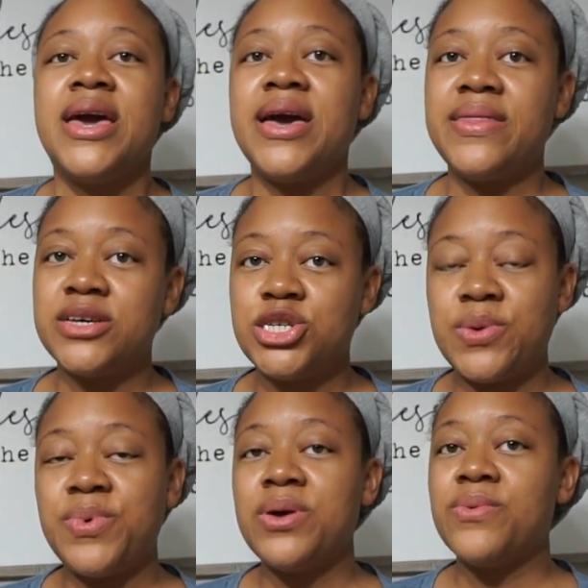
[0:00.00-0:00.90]
and the
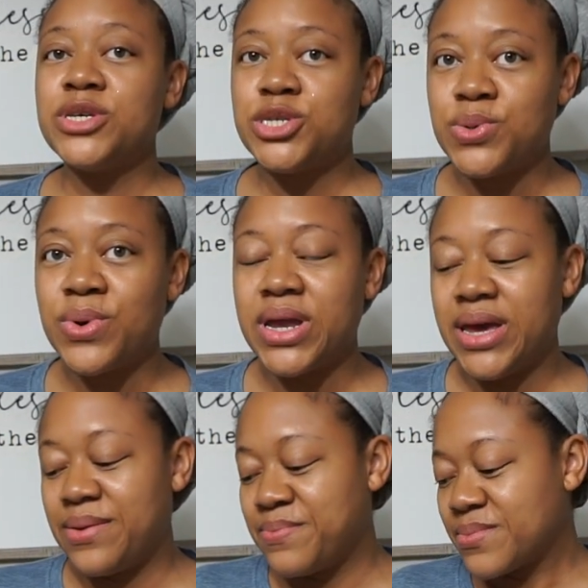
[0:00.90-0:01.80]
shipping was
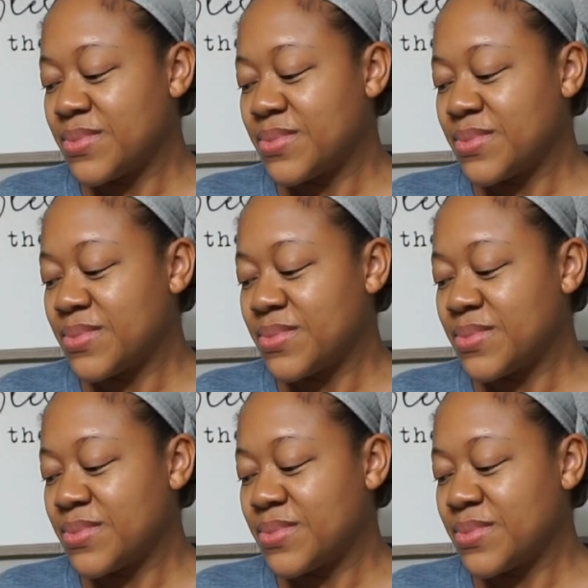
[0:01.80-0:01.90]
20